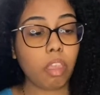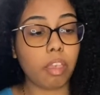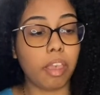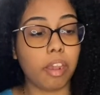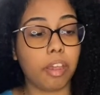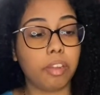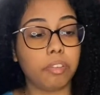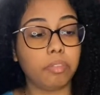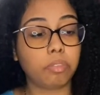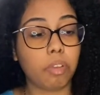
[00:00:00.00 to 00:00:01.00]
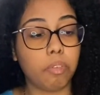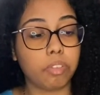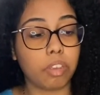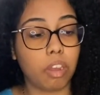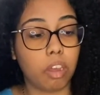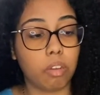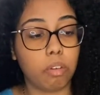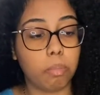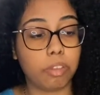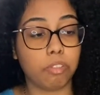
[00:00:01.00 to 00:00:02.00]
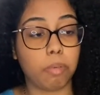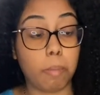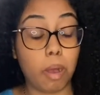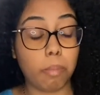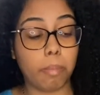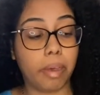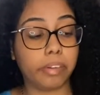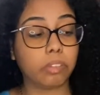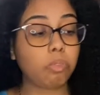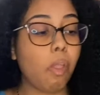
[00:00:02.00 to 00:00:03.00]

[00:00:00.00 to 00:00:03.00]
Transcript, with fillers: And once I got home, I told my mom about it.